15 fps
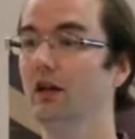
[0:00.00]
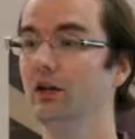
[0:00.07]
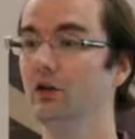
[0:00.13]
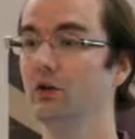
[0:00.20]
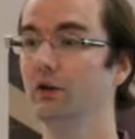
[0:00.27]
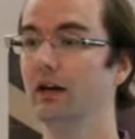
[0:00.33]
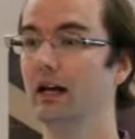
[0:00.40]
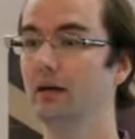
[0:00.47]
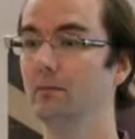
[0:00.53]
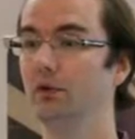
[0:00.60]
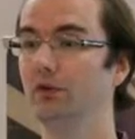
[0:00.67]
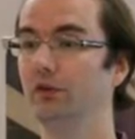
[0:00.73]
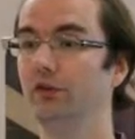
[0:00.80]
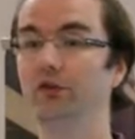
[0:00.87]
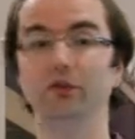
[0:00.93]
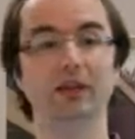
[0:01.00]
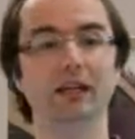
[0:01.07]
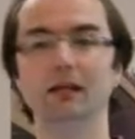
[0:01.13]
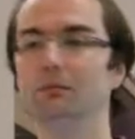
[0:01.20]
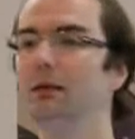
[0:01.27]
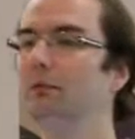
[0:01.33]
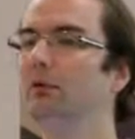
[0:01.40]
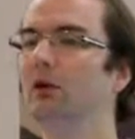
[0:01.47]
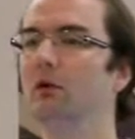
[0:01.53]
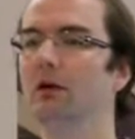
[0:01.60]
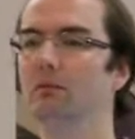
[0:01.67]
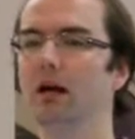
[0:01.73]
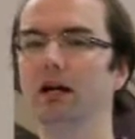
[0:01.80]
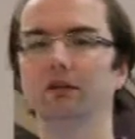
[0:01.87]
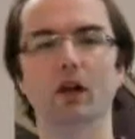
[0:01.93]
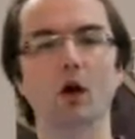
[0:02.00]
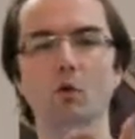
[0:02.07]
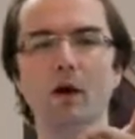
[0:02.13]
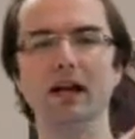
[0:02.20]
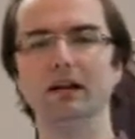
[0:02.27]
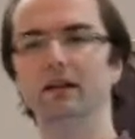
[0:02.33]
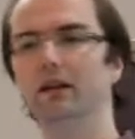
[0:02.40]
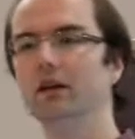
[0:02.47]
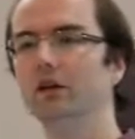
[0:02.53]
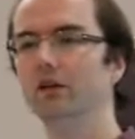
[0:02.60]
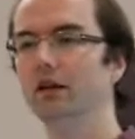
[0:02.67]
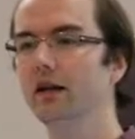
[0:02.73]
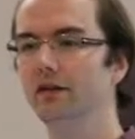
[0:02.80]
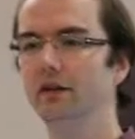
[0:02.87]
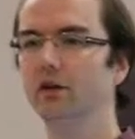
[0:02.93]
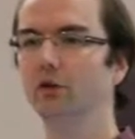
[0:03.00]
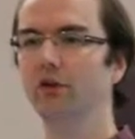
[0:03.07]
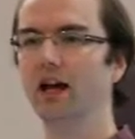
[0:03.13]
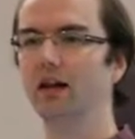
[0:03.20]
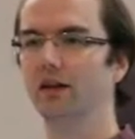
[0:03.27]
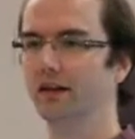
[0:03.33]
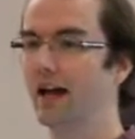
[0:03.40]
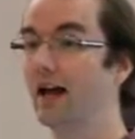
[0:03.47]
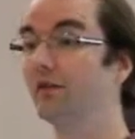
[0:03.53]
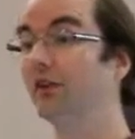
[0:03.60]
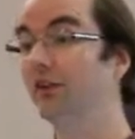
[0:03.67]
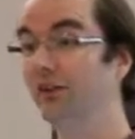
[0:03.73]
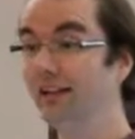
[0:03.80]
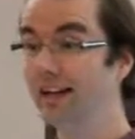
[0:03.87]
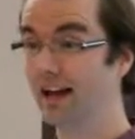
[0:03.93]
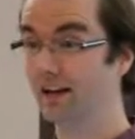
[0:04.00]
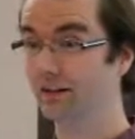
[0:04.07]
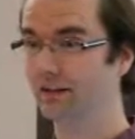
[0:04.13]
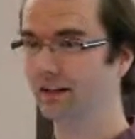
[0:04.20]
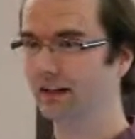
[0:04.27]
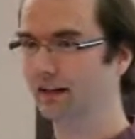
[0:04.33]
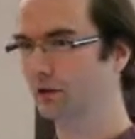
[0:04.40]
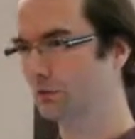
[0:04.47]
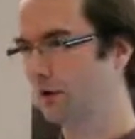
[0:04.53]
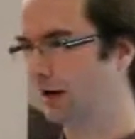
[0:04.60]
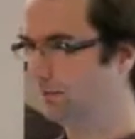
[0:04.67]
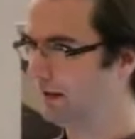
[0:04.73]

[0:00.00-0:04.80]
you're able to see the people going by and say, oh wait, there goes Alan. I haven't seen Alan in a little while.